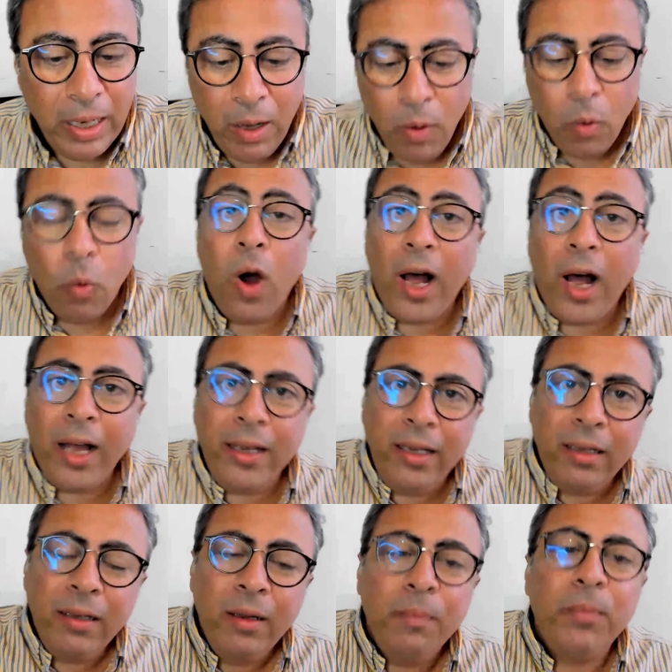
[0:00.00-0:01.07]
Why?
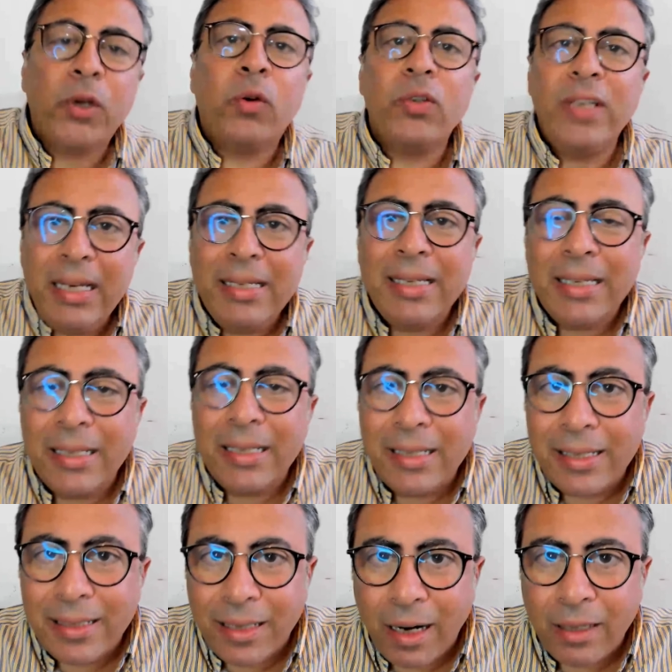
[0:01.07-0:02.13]
Because he is
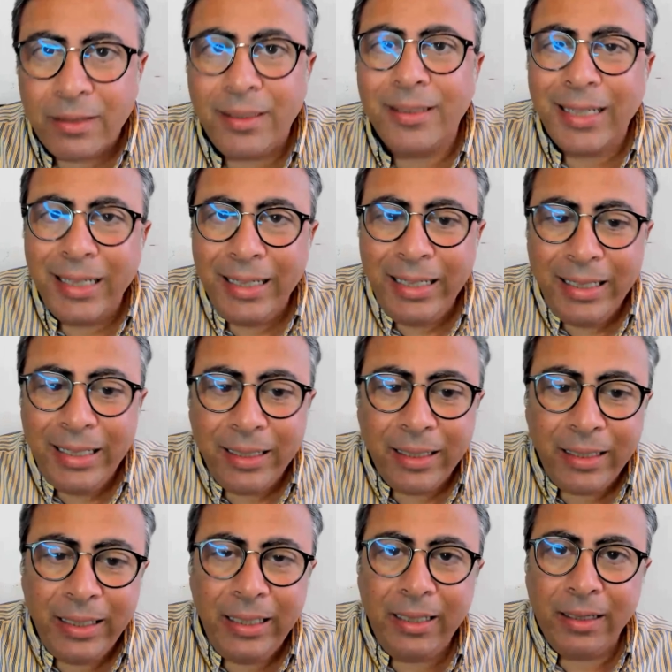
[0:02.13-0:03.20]
instructed
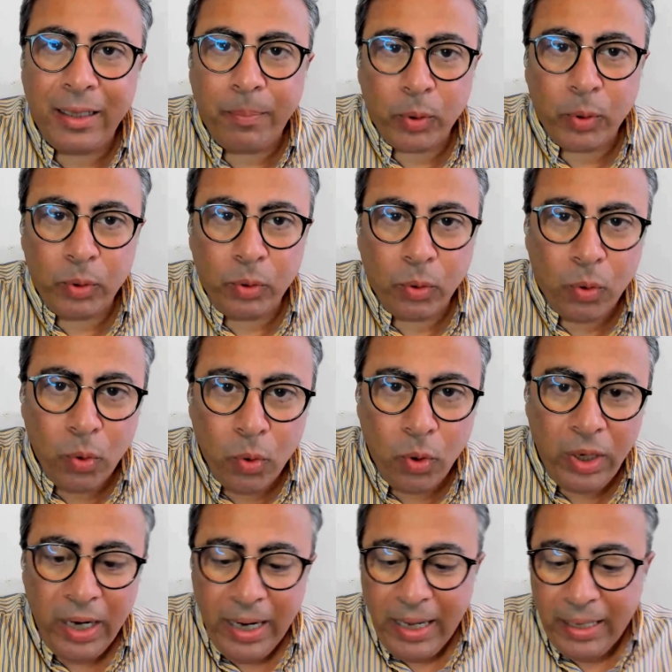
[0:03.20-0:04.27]
clearly in the protocol
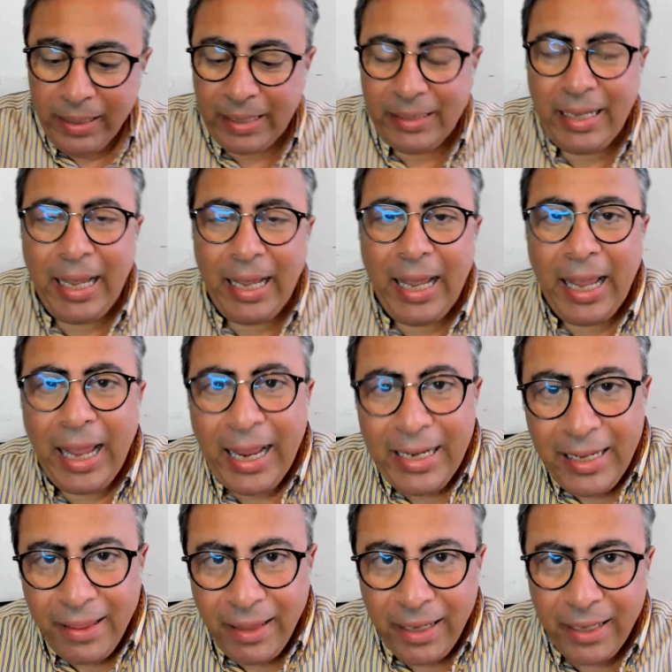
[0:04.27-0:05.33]
that
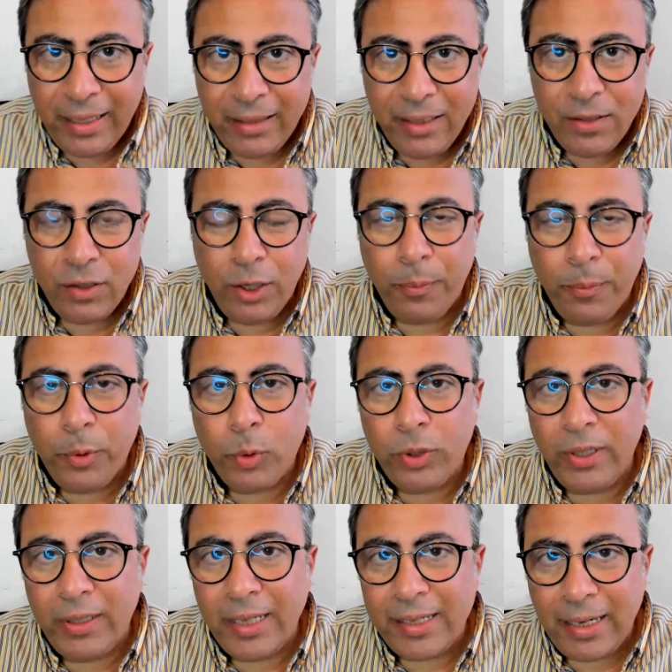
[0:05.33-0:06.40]
anything that is
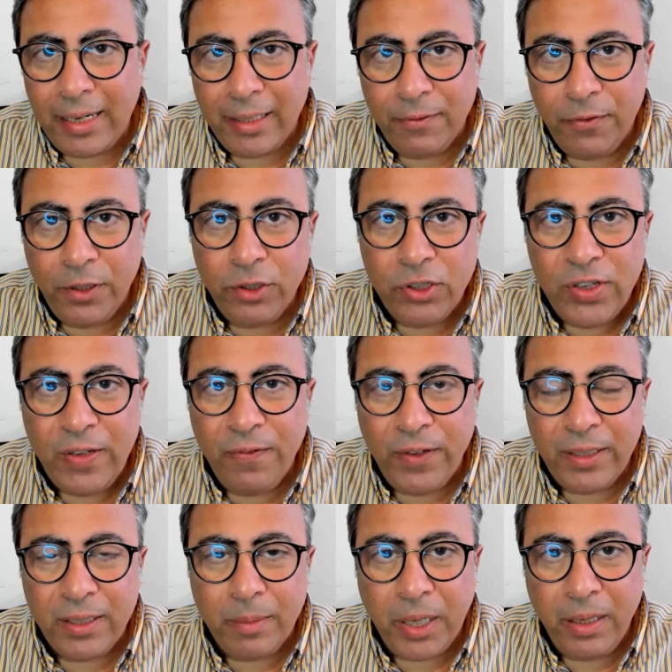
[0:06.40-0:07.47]
reported as an adverse
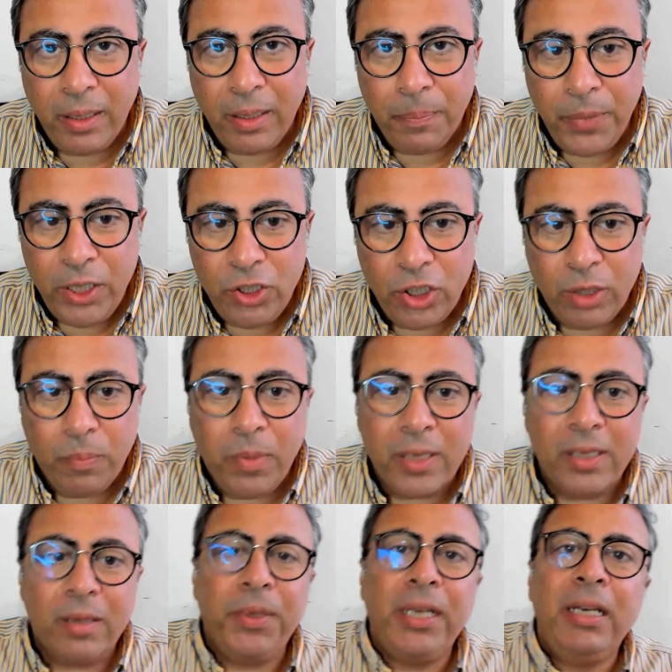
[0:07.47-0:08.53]
event by the patient
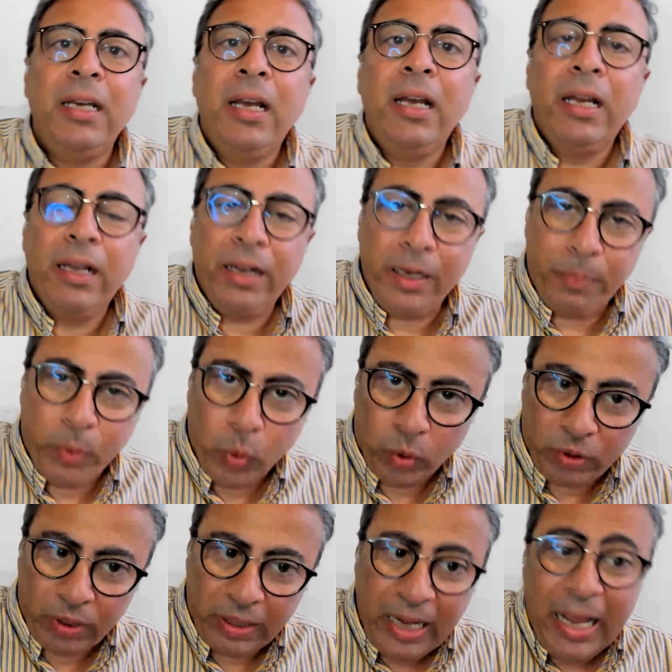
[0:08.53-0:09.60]
must be reported.